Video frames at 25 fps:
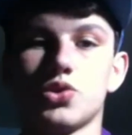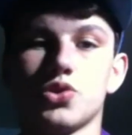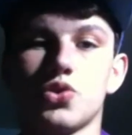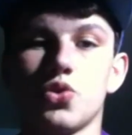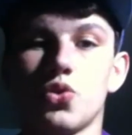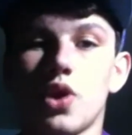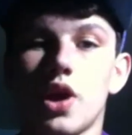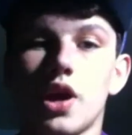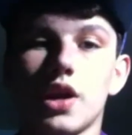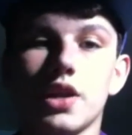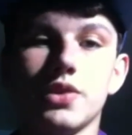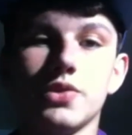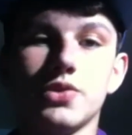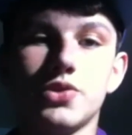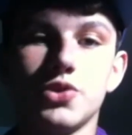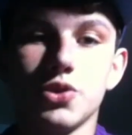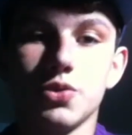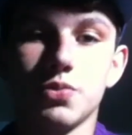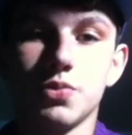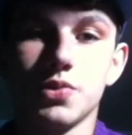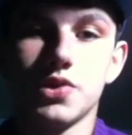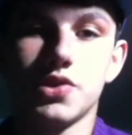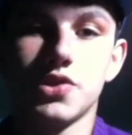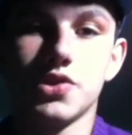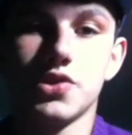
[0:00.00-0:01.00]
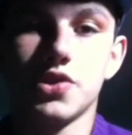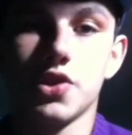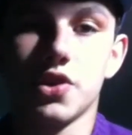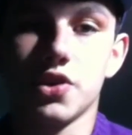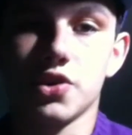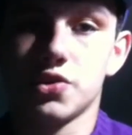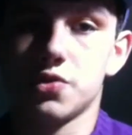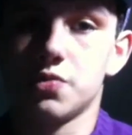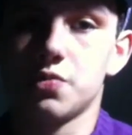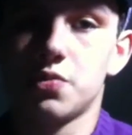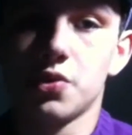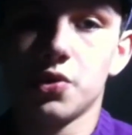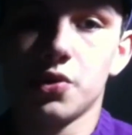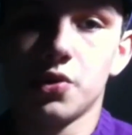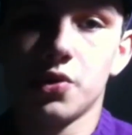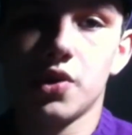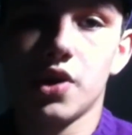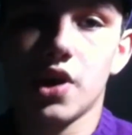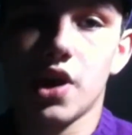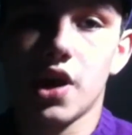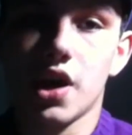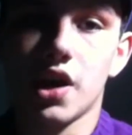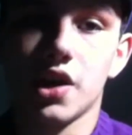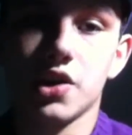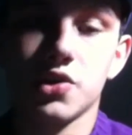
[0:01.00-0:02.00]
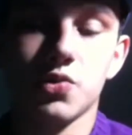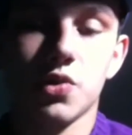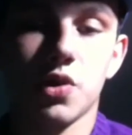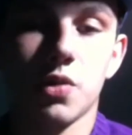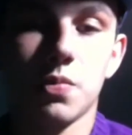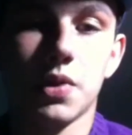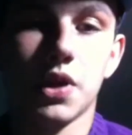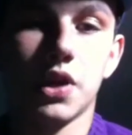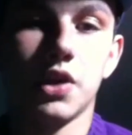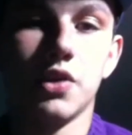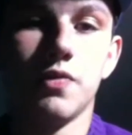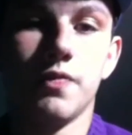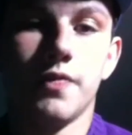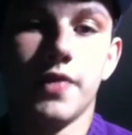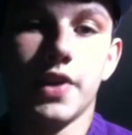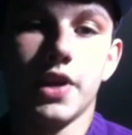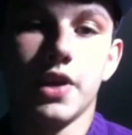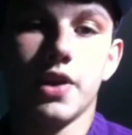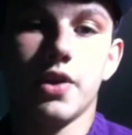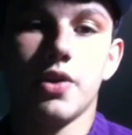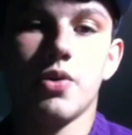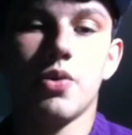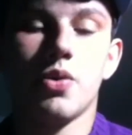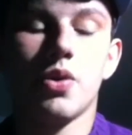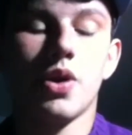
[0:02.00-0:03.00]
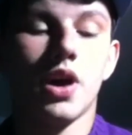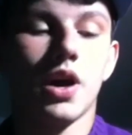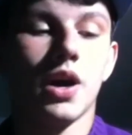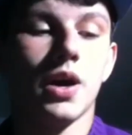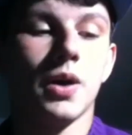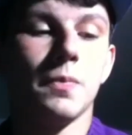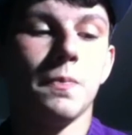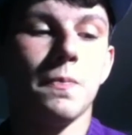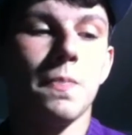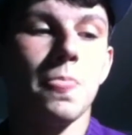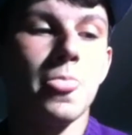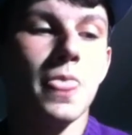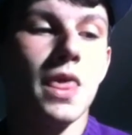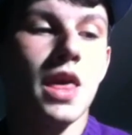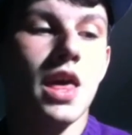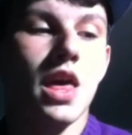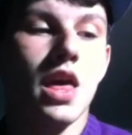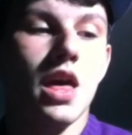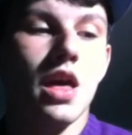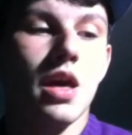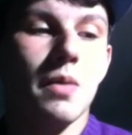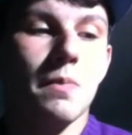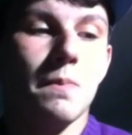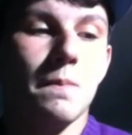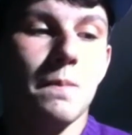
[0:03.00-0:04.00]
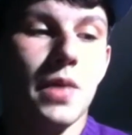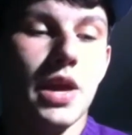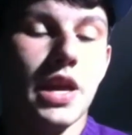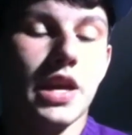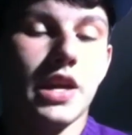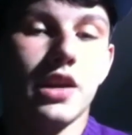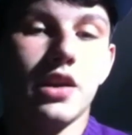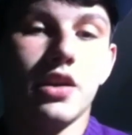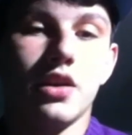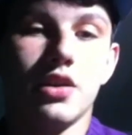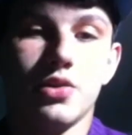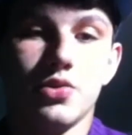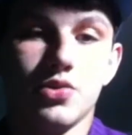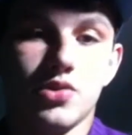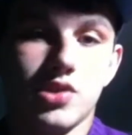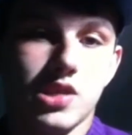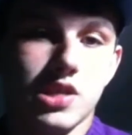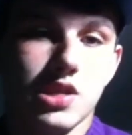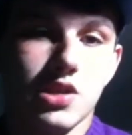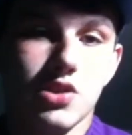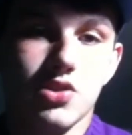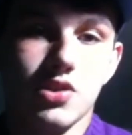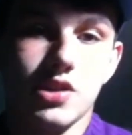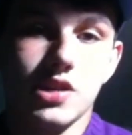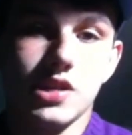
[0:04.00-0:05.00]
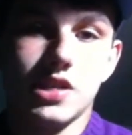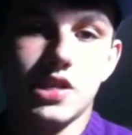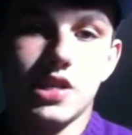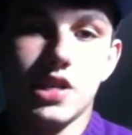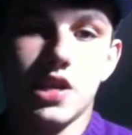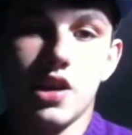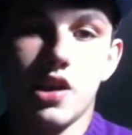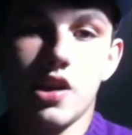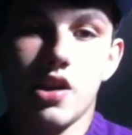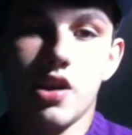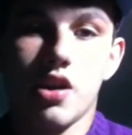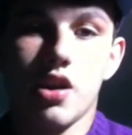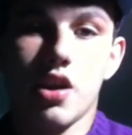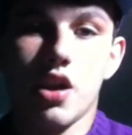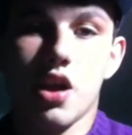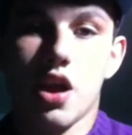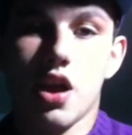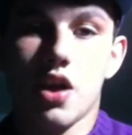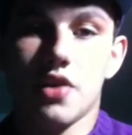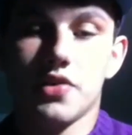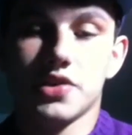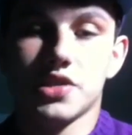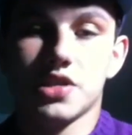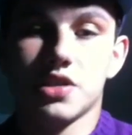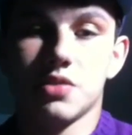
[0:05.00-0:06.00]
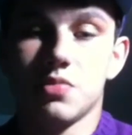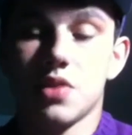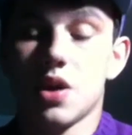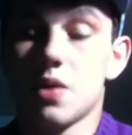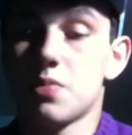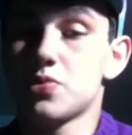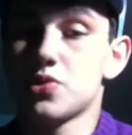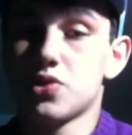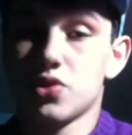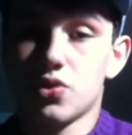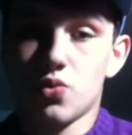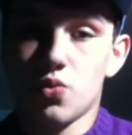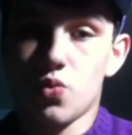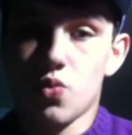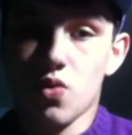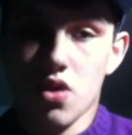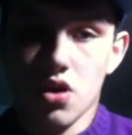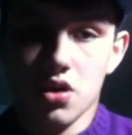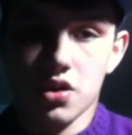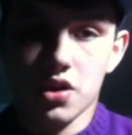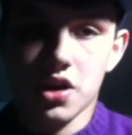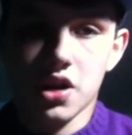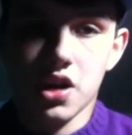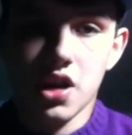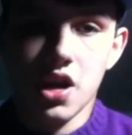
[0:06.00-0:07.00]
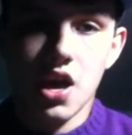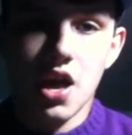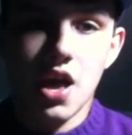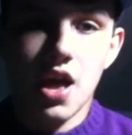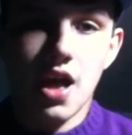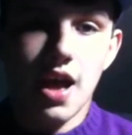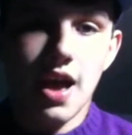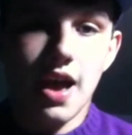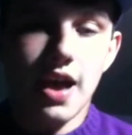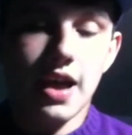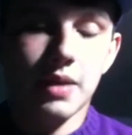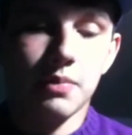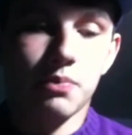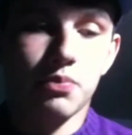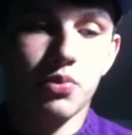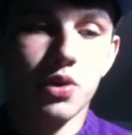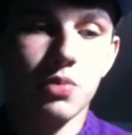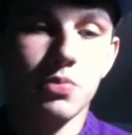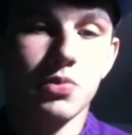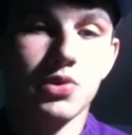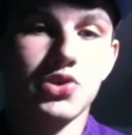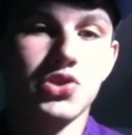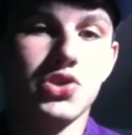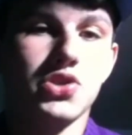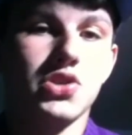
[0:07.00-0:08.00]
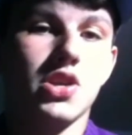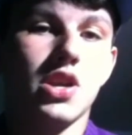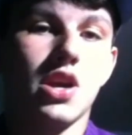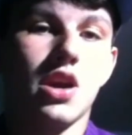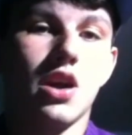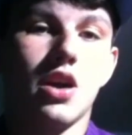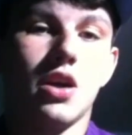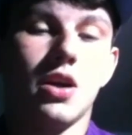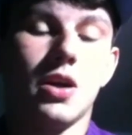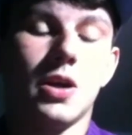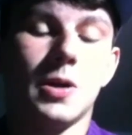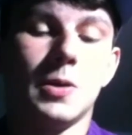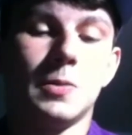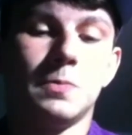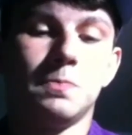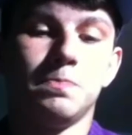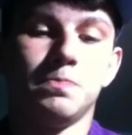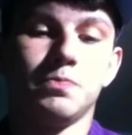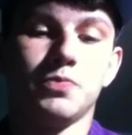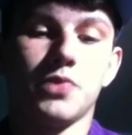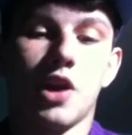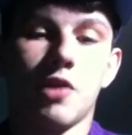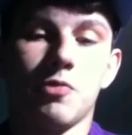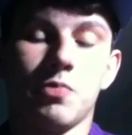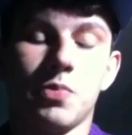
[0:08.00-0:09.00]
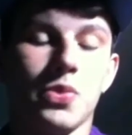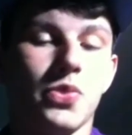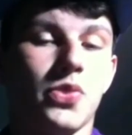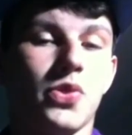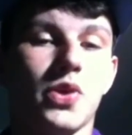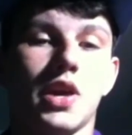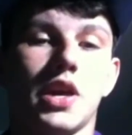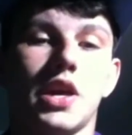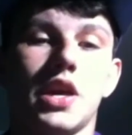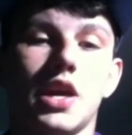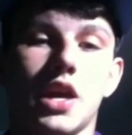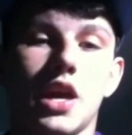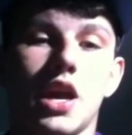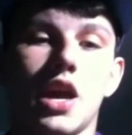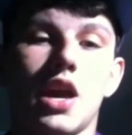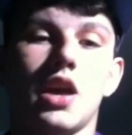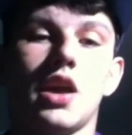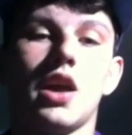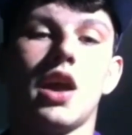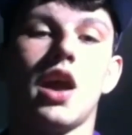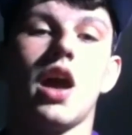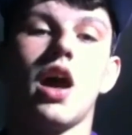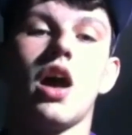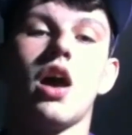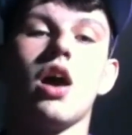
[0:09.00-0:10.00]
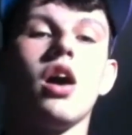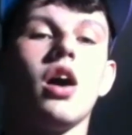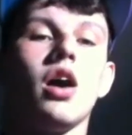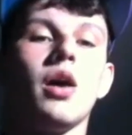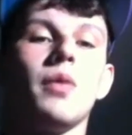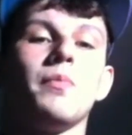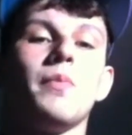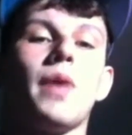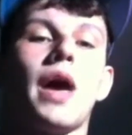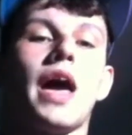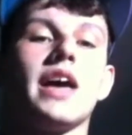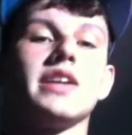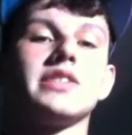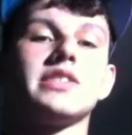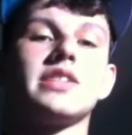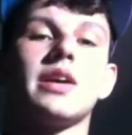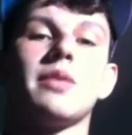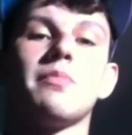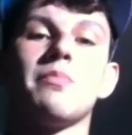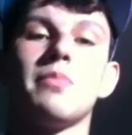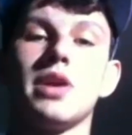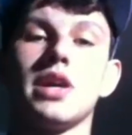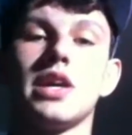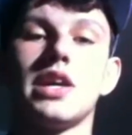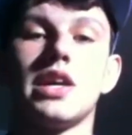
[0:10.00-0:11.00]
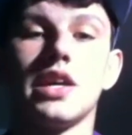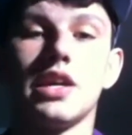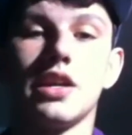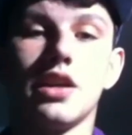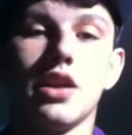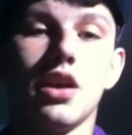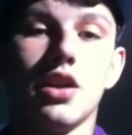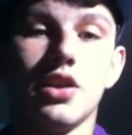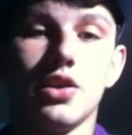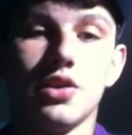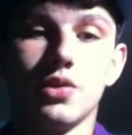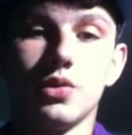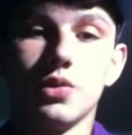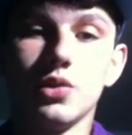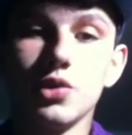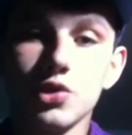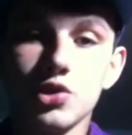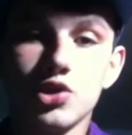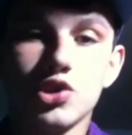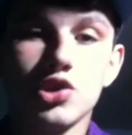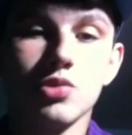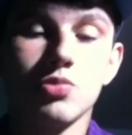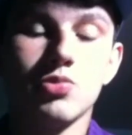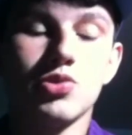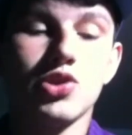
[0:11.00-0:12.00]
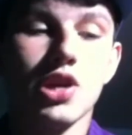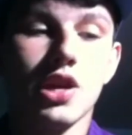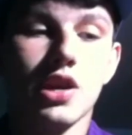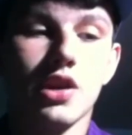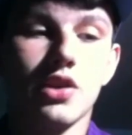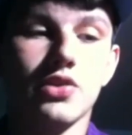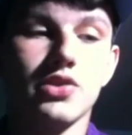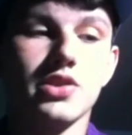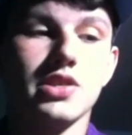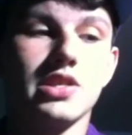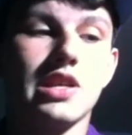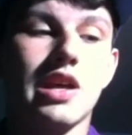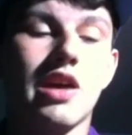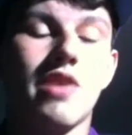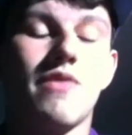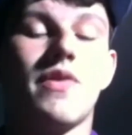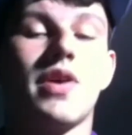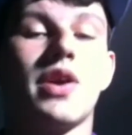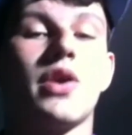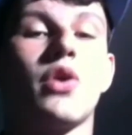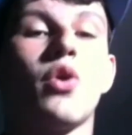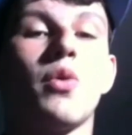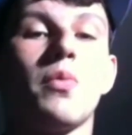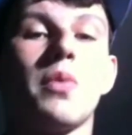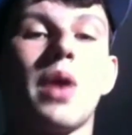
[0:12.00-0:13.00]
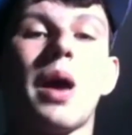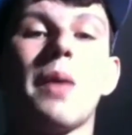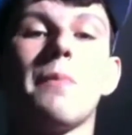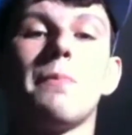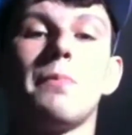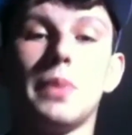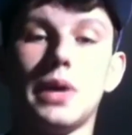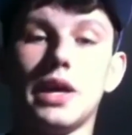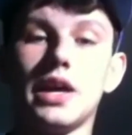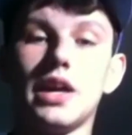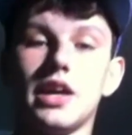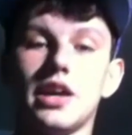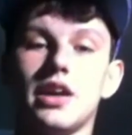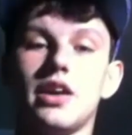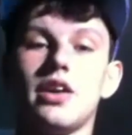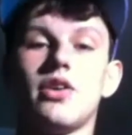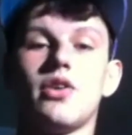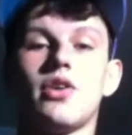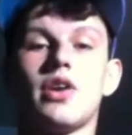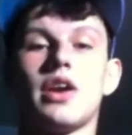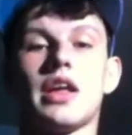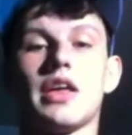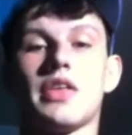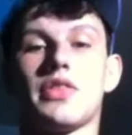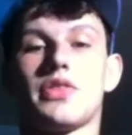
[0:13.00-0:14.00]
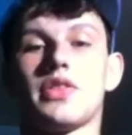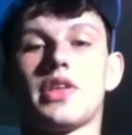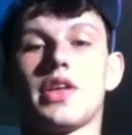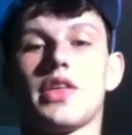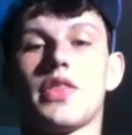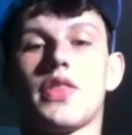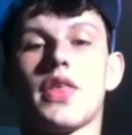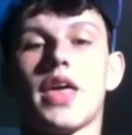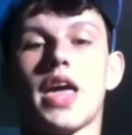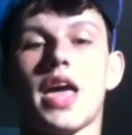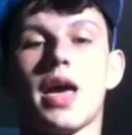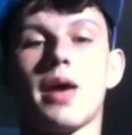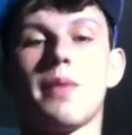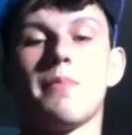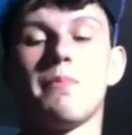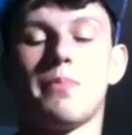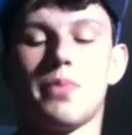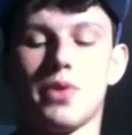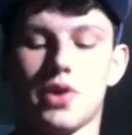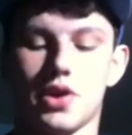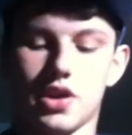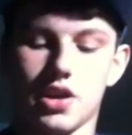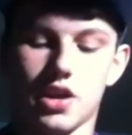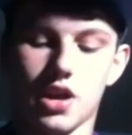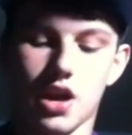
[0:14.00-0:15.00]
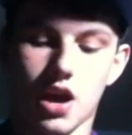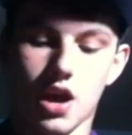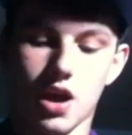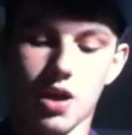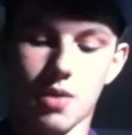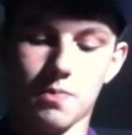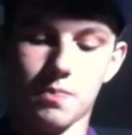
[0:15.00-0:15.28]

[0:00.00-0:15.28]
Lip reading: going on YouTube? This is Sergentpoot. Just want to make a new video. Making a new series here. This is going to be episode 1. And pretty much I've been thinking as I'm making a new YouTube channel and stuff. I know I'm not big or anything like that, but